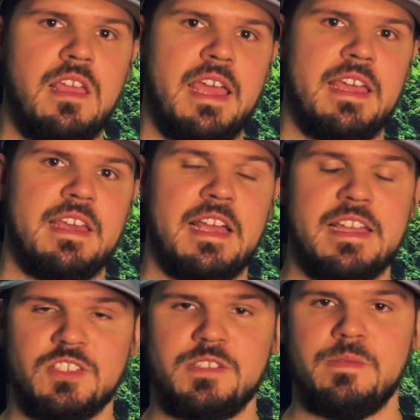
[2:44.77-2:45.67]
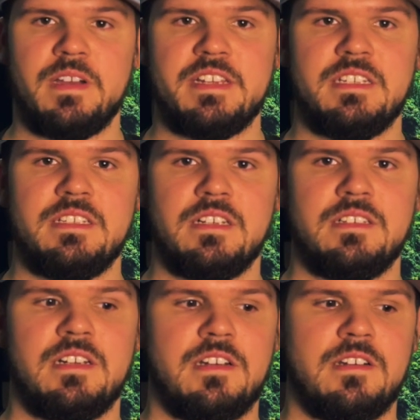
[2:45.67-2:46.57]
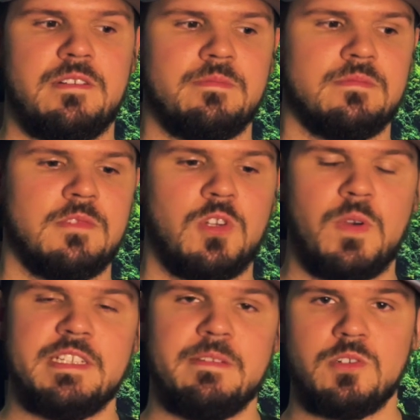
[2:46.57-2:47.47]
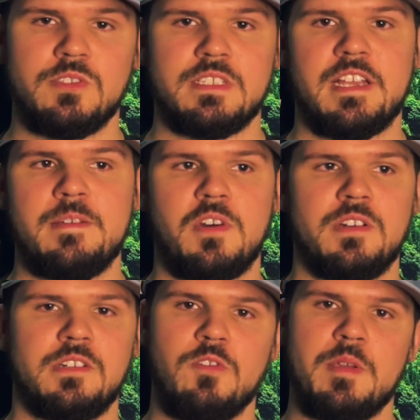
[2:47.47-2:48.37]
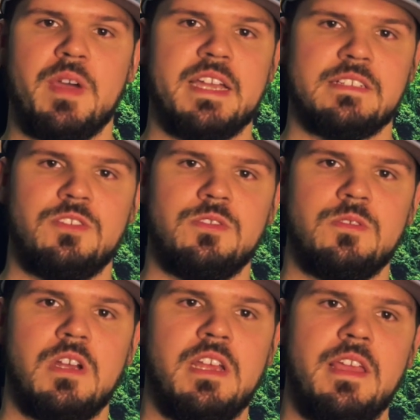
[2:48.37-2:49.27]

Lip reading: and I actually find it quite difficult to type on going back to